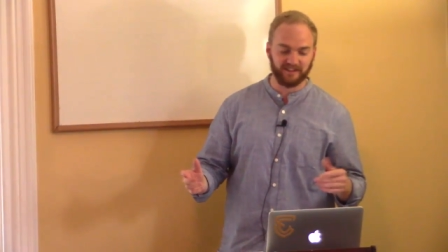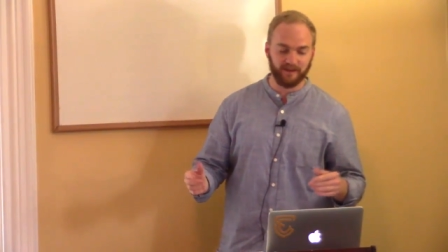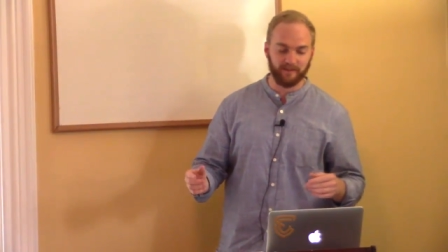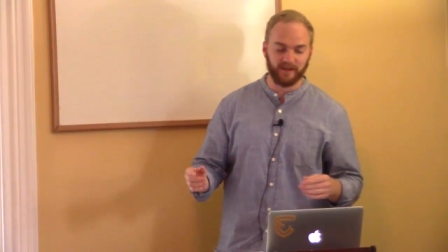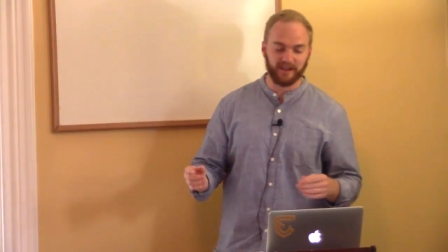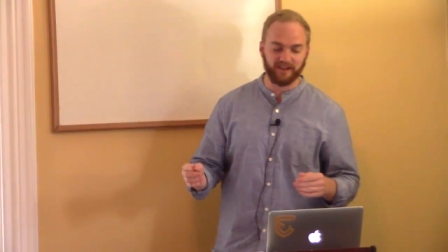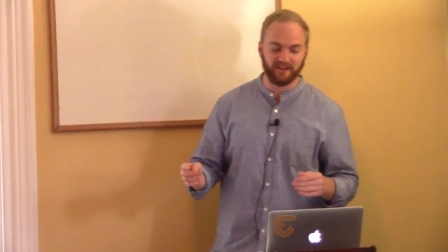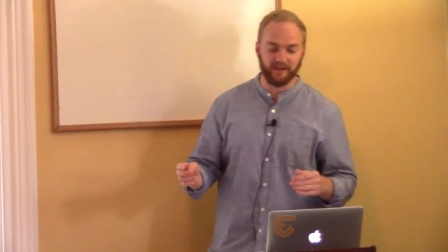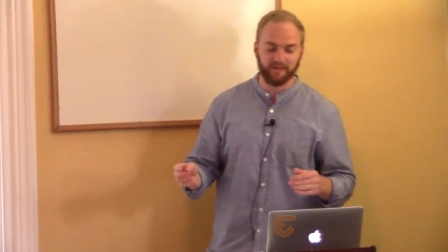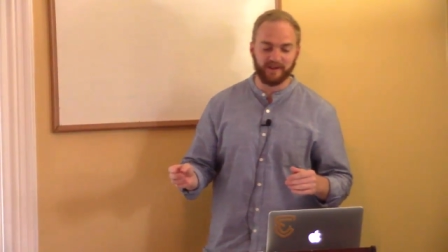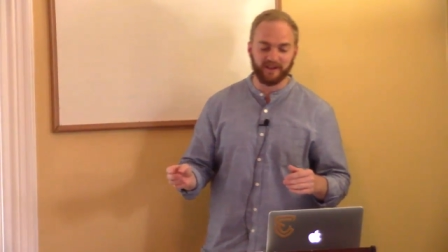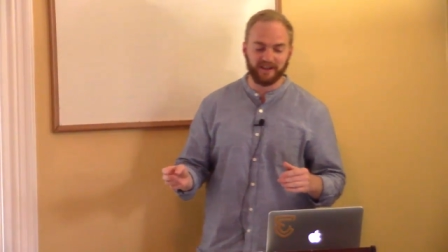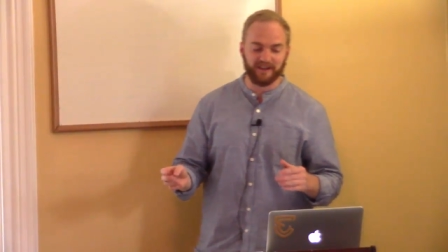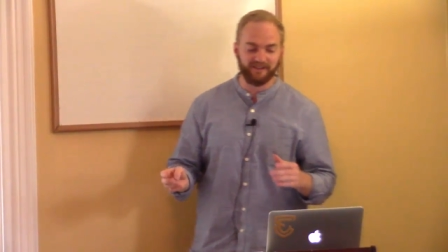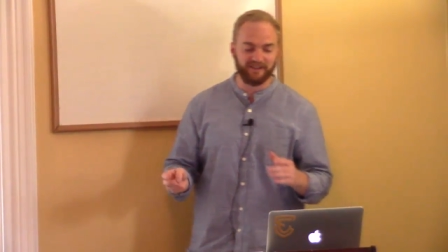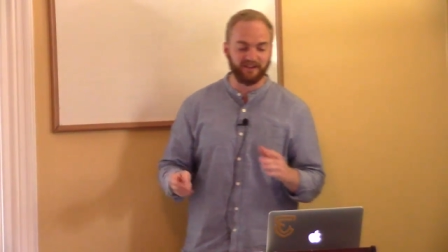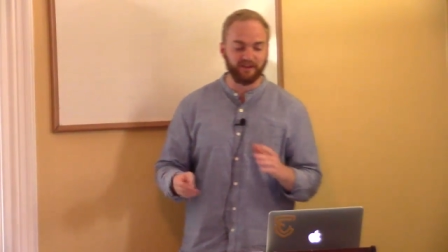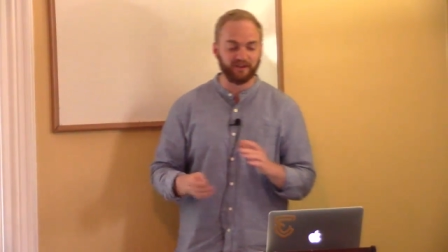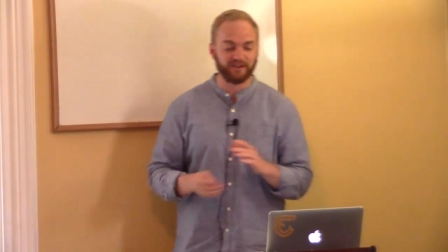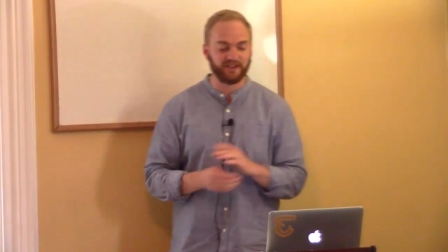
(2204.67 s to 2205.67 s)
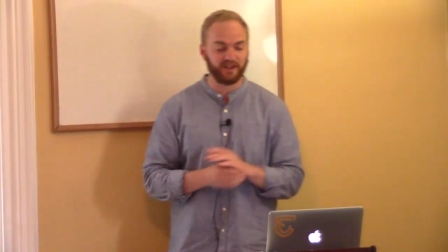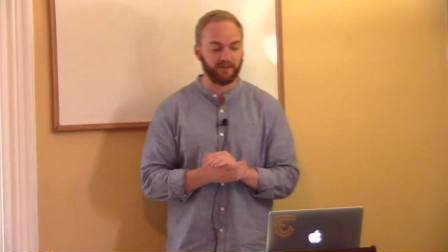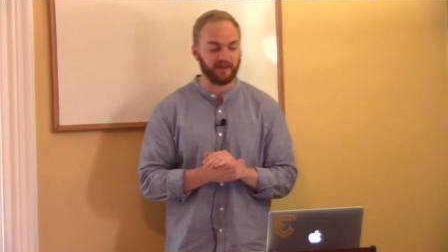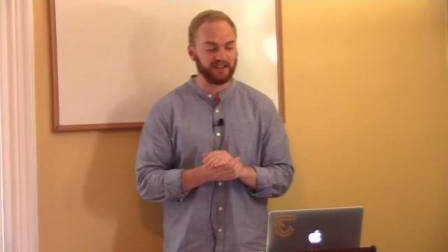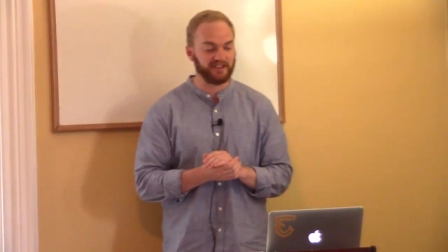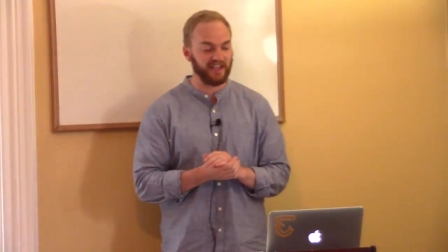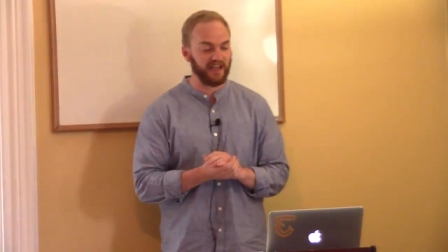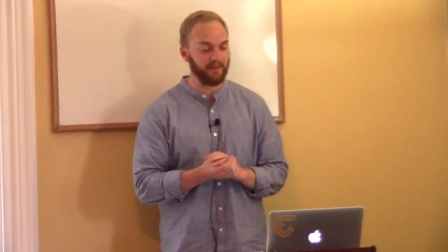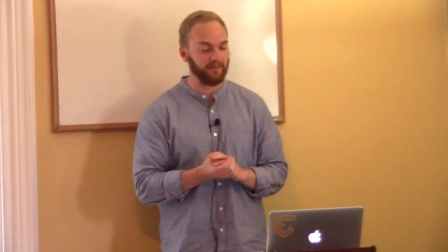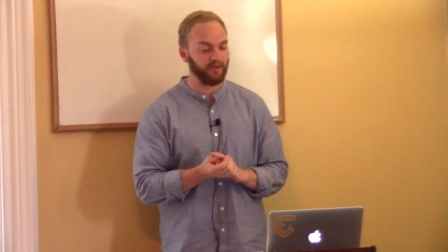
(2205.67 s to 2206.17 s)
Let me, let me give you some
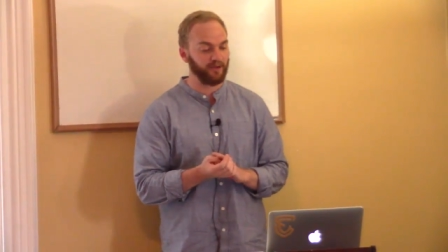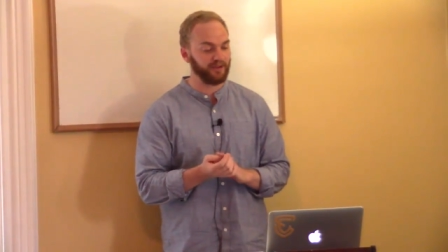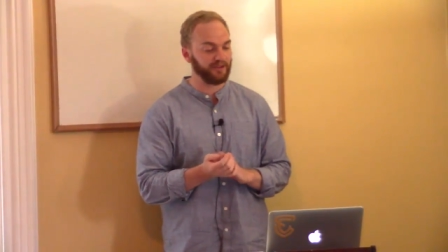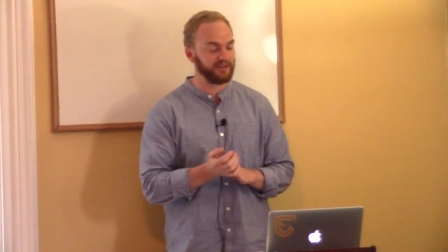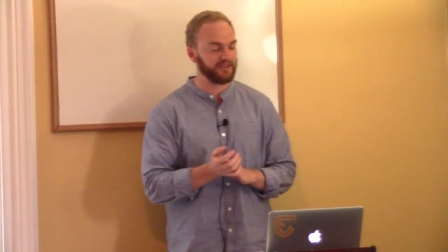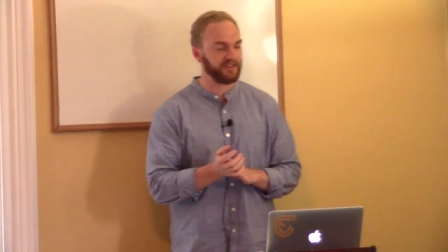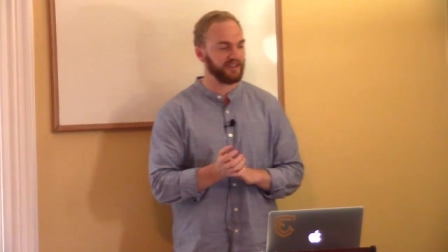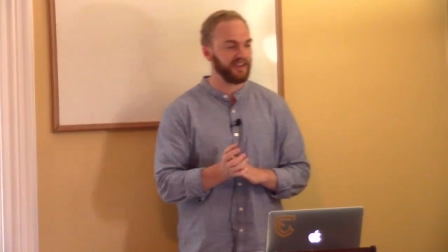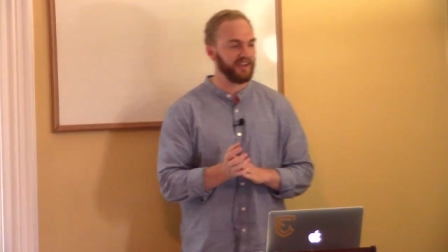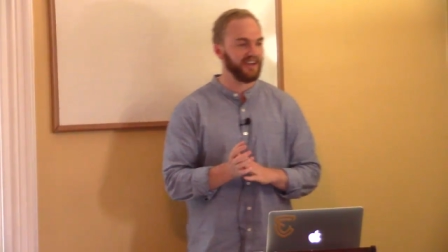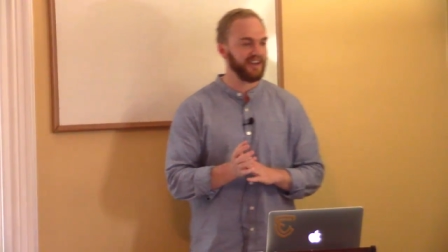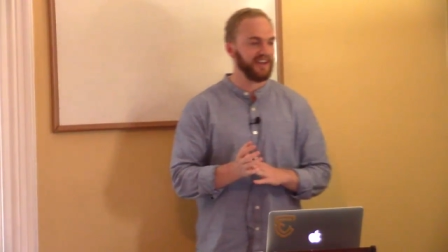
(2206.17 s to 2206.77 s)
examples.